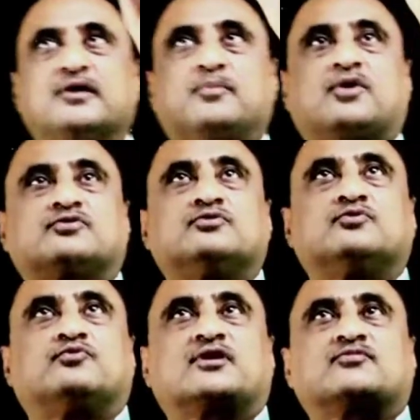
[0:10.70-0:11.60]
about
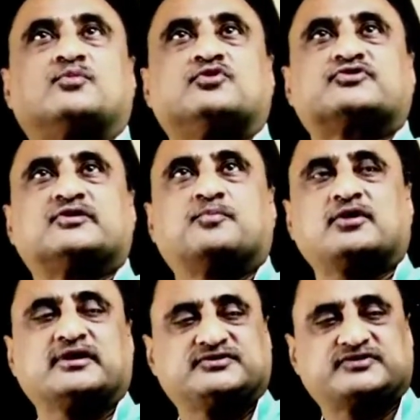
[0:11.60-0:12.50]
one of the most
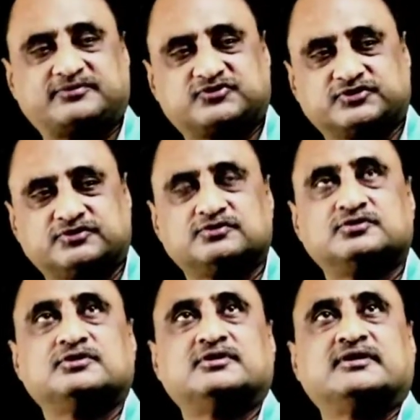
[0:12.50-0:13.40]
important chapter,
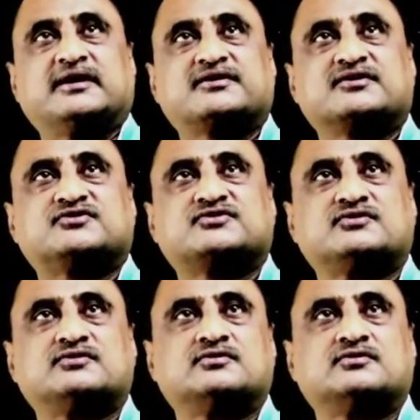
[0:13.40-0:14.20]
that is